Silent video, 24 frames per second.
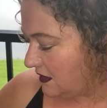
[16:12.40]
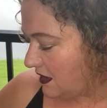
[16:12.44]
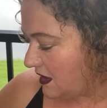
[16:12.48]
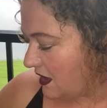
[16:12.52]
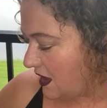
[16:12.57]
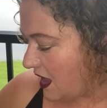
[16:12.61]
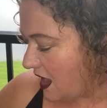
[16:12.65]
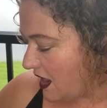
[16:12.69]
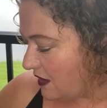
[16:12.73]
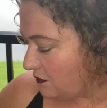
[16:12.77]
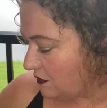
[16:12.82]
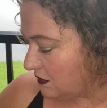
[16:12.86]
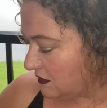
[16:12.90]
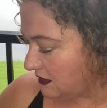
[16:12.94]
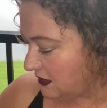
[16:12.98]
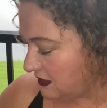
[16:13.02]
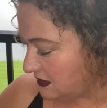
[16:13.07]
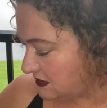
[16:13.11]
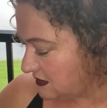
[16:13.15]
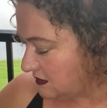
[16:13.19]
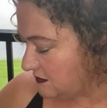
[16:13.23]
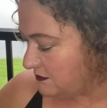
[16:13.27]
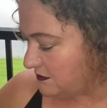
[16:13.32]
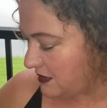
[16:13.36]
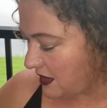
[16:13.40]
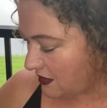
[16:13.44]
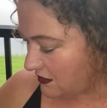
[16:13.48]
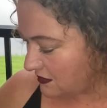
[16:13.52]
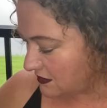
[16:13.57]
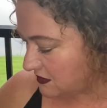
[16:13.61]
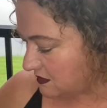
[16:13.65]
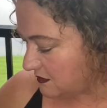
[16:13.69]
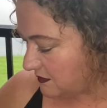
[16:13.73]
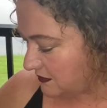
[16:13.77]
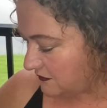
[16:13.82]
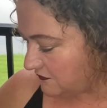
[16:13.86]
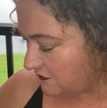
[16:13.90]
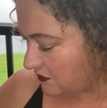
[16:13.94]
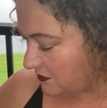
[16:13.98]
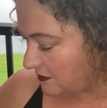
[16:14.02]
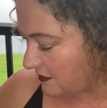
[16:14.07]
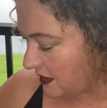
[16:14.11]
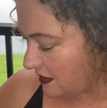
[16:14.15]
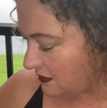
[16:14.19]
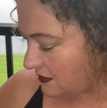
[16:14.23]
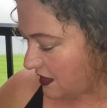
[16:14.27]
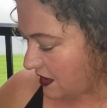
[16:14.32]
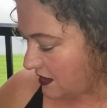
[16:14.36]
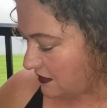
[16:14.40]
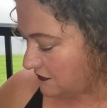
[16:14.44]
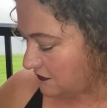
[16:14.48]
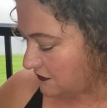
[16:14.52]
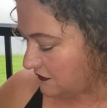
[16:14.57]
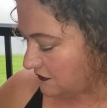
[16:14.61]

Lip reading: I release embarrassment from my life.